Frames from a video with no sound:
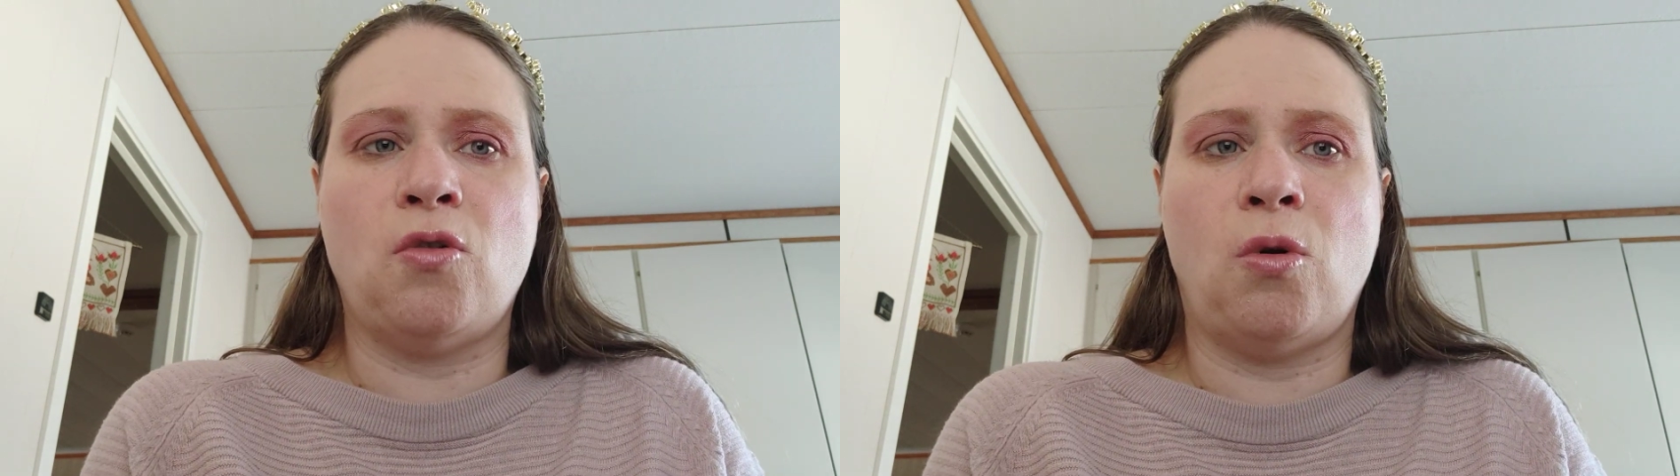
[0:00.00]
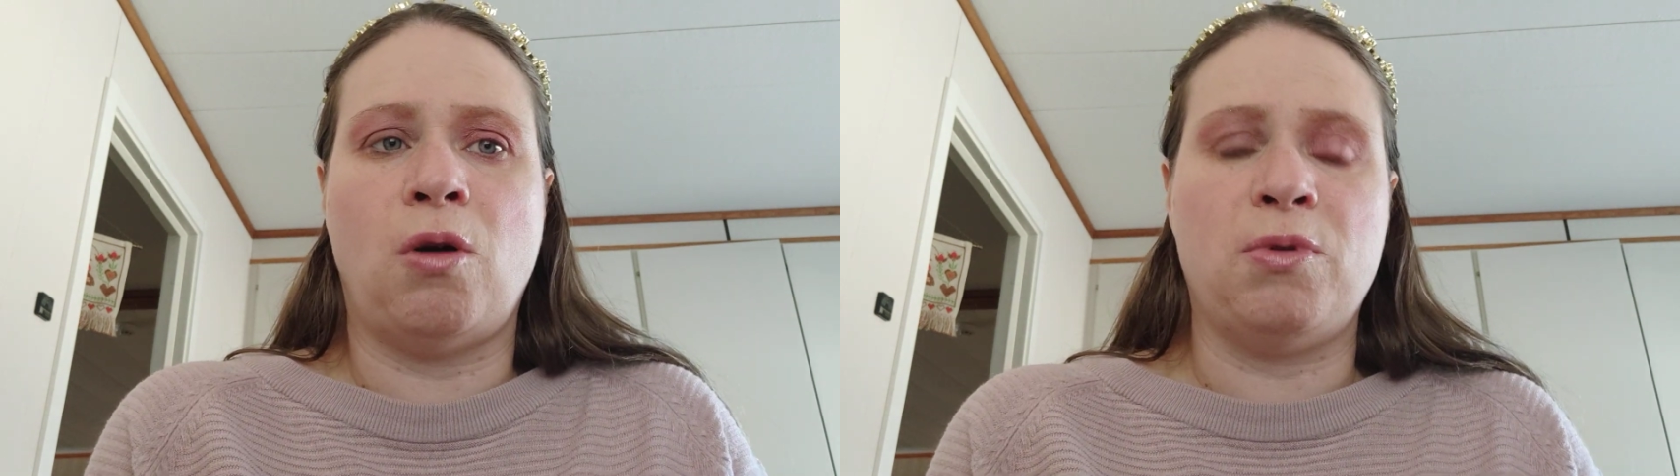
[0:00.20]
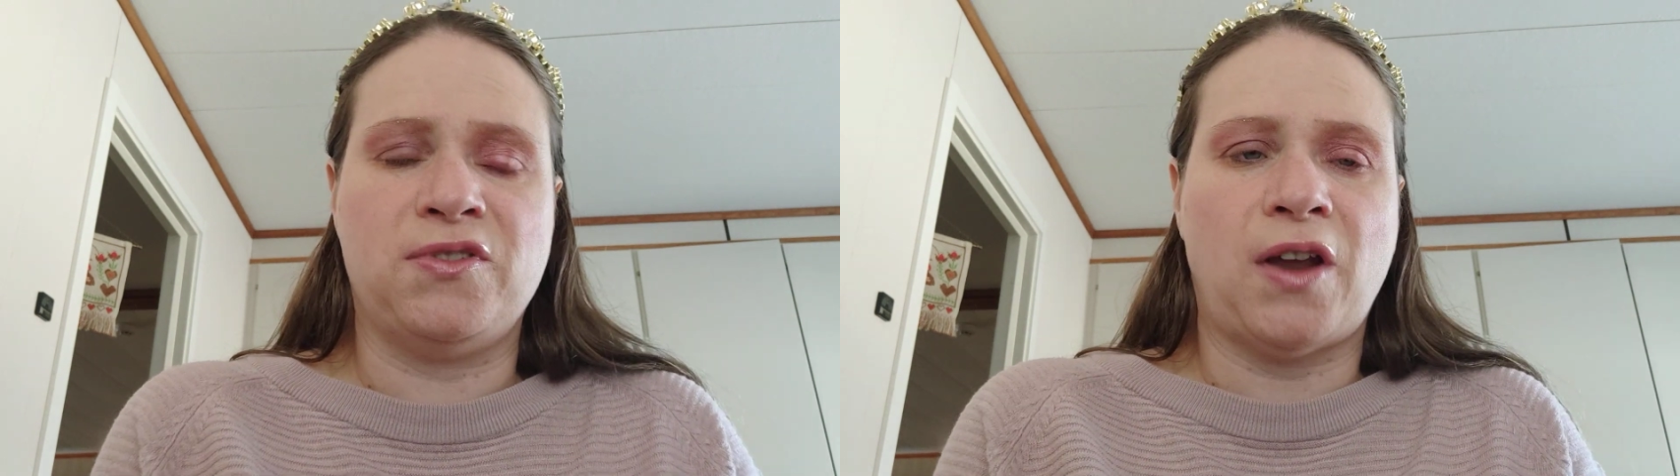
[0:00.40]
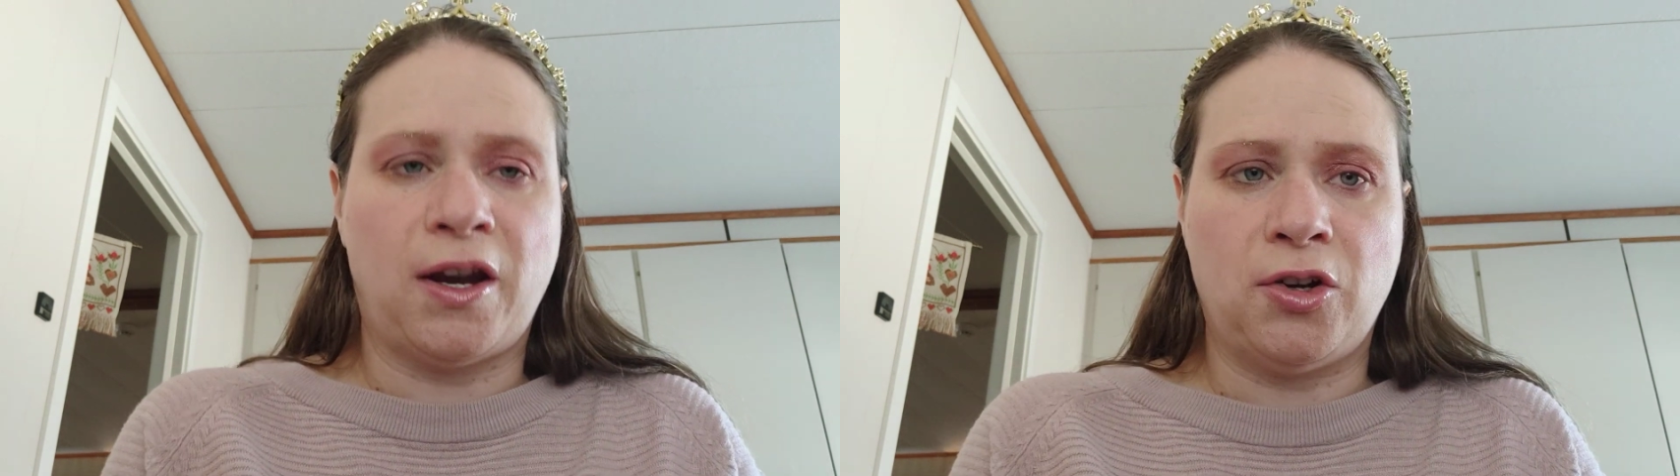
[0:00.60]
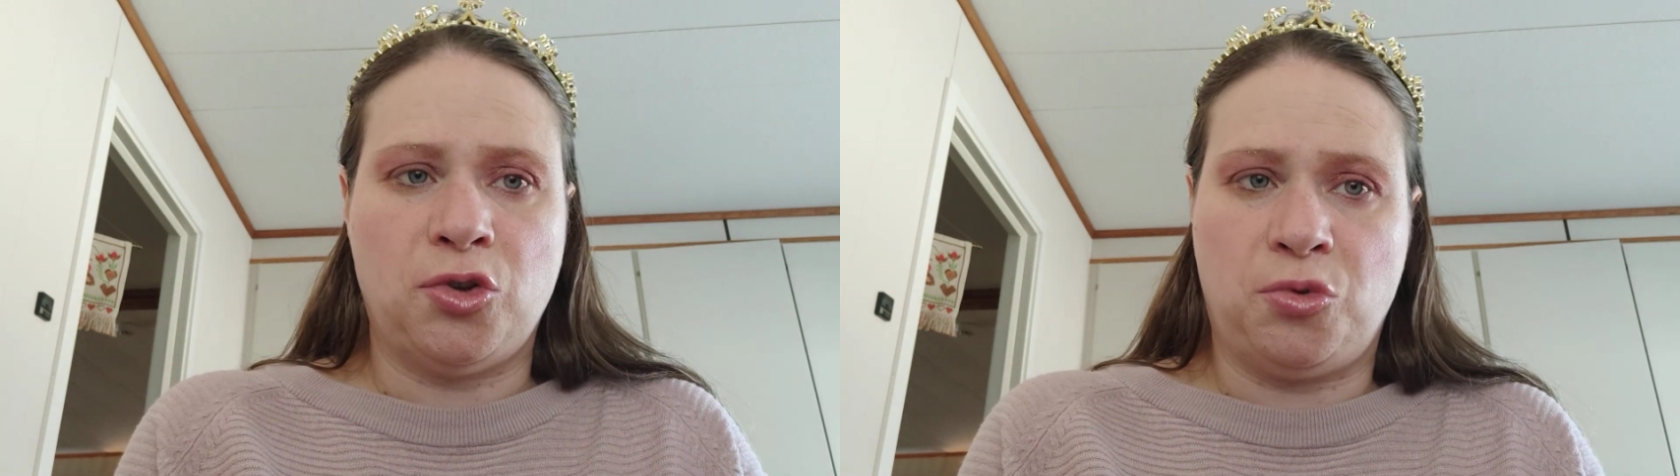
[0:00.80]
or was
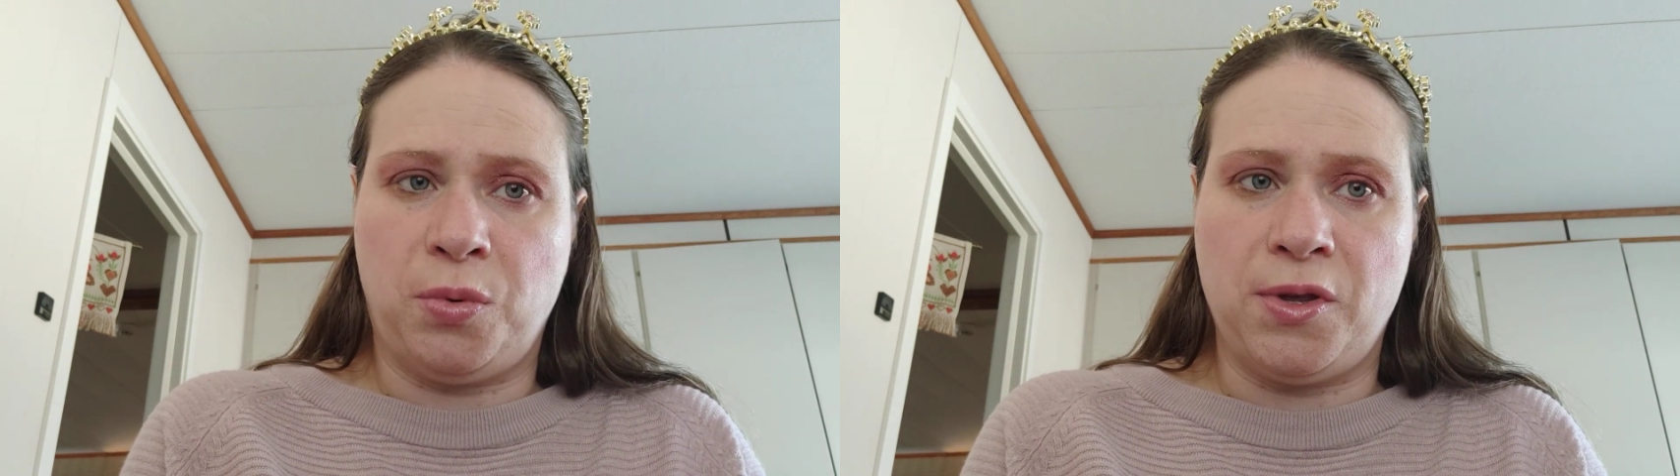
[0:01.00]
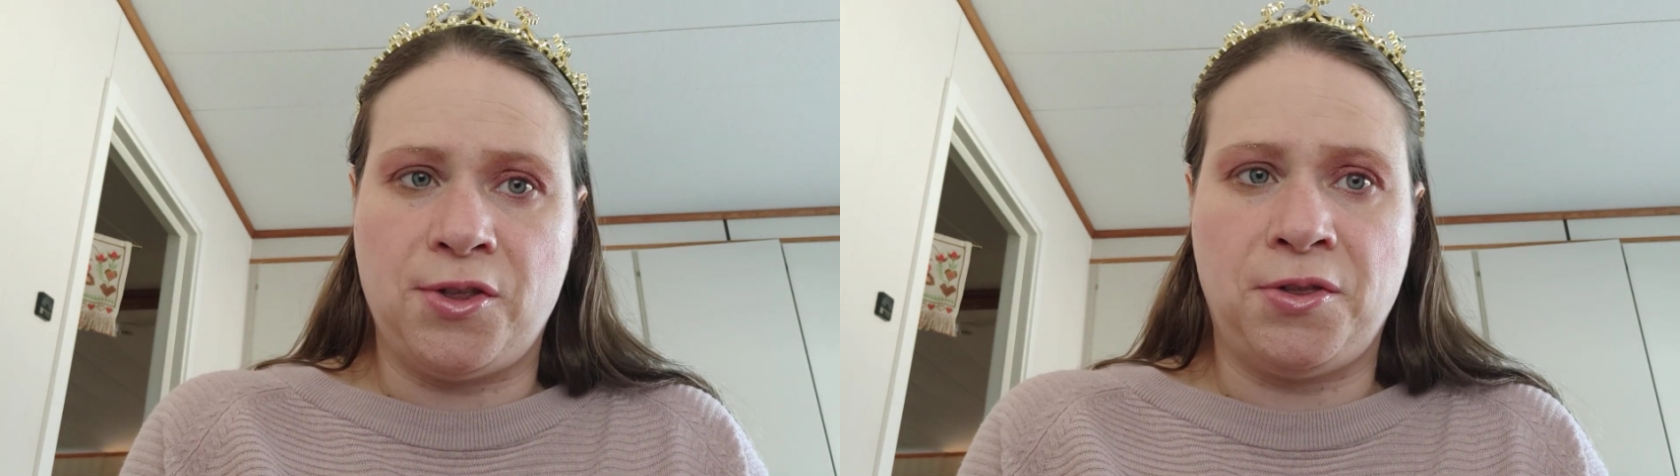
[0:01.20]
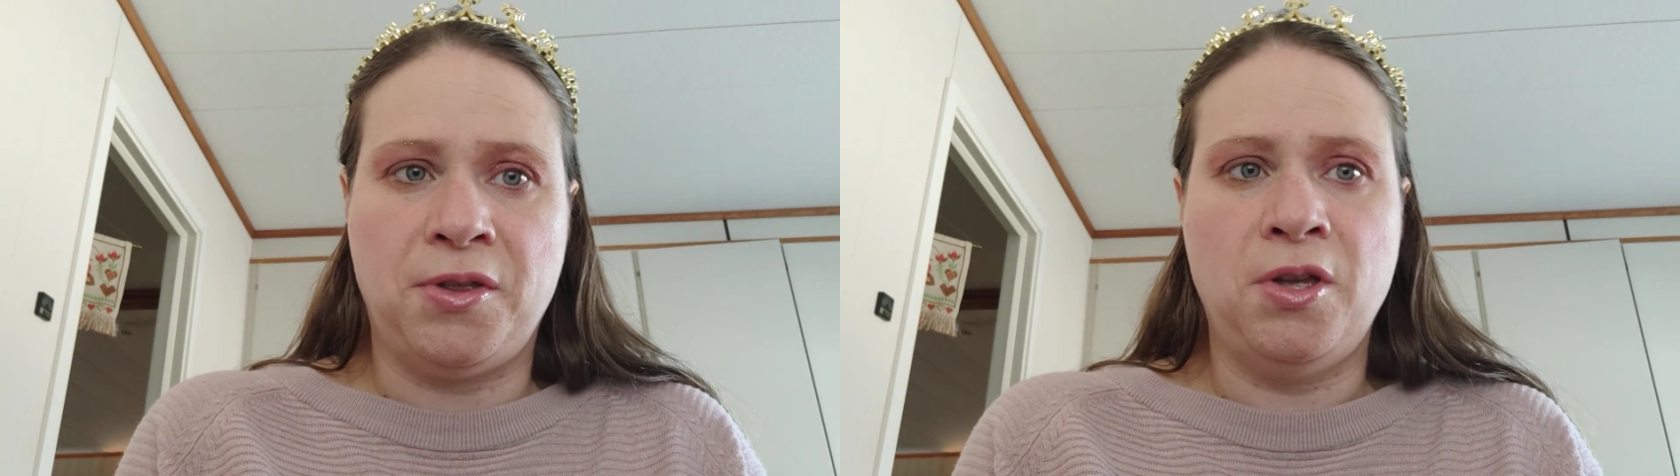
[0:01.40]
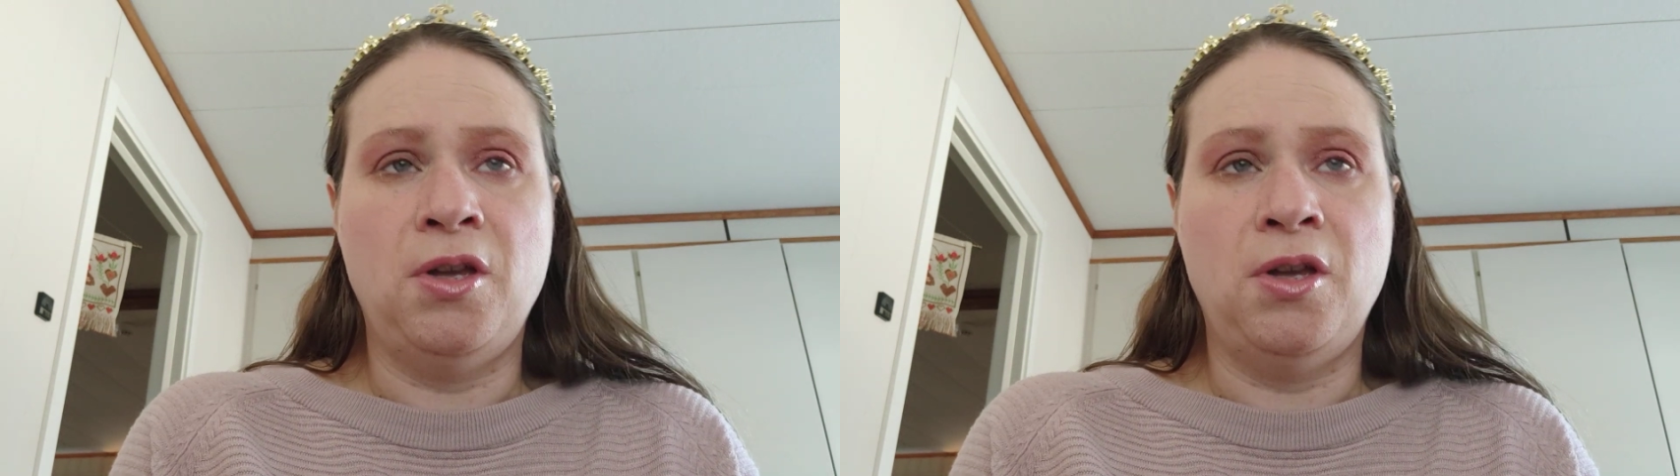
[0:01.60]
diagnosed with